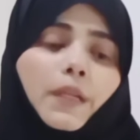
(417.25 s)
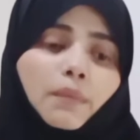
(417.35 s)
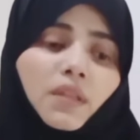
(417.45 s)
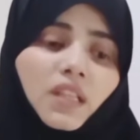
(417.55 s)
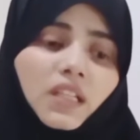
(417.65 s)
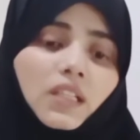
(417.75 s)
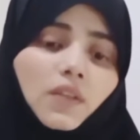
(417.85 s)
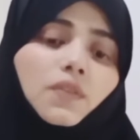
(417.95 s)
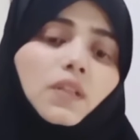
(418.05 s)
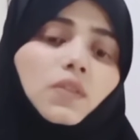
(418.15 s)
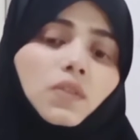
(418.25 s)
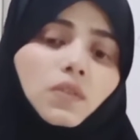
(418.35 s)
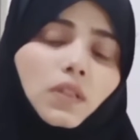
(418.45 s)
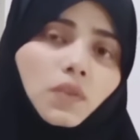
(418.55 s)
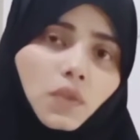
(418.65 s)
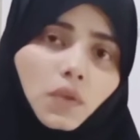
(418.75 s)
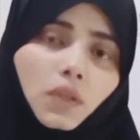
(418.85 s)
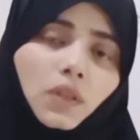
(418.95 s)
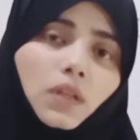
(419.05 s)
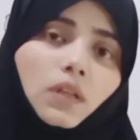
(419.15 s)
They live
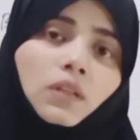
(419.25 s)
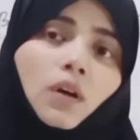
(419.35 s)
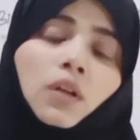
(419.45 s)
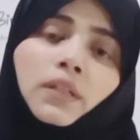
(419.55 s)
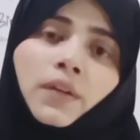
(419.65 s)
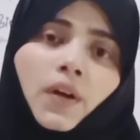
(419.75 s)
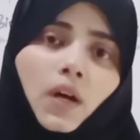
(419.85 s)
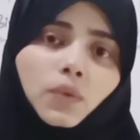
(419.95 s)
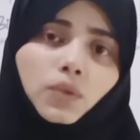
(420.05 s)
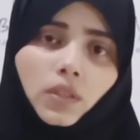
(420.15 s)
on the ground.